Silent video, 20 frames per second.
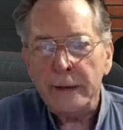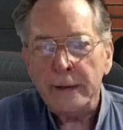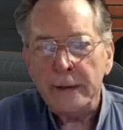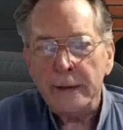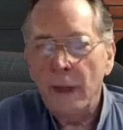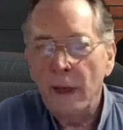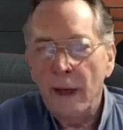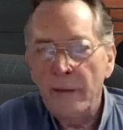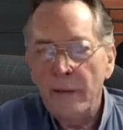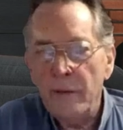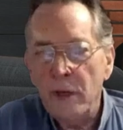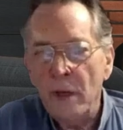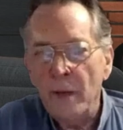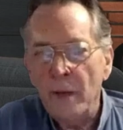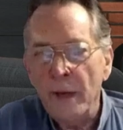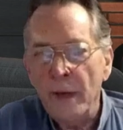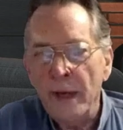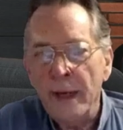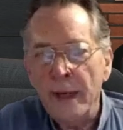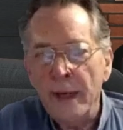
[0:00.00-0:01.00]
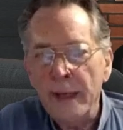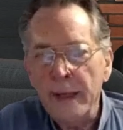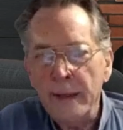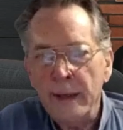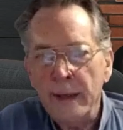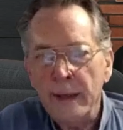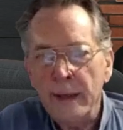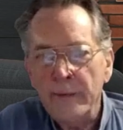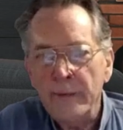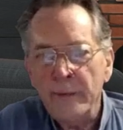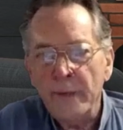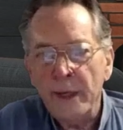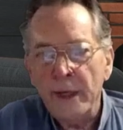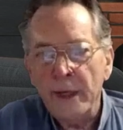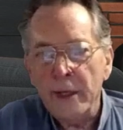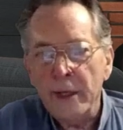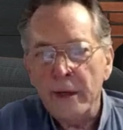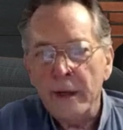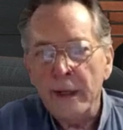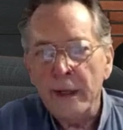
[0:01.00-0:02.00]
You have Gemini, you have
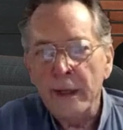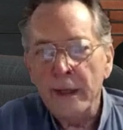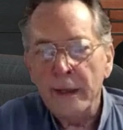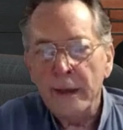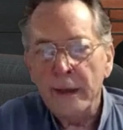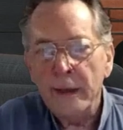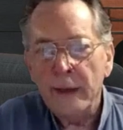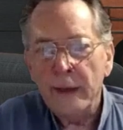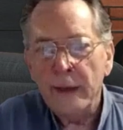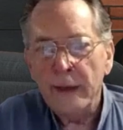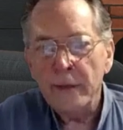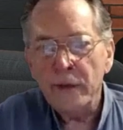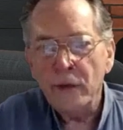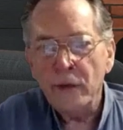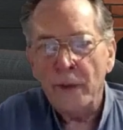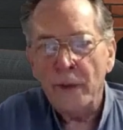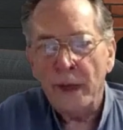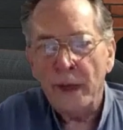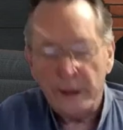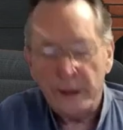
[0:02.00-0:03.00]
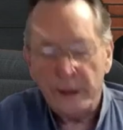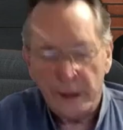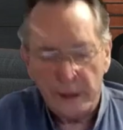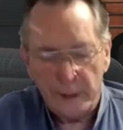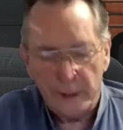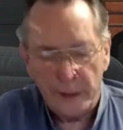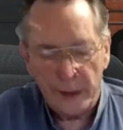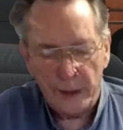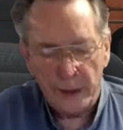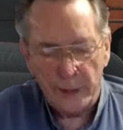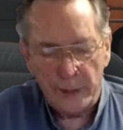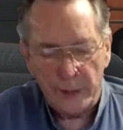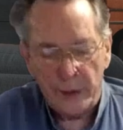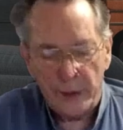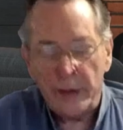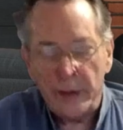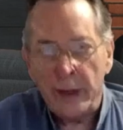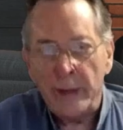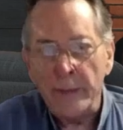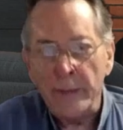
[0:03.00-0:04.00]
Mercury. That was all part of the Apollo
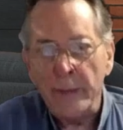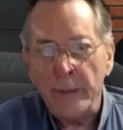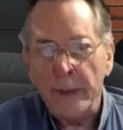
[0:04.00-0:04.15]
program.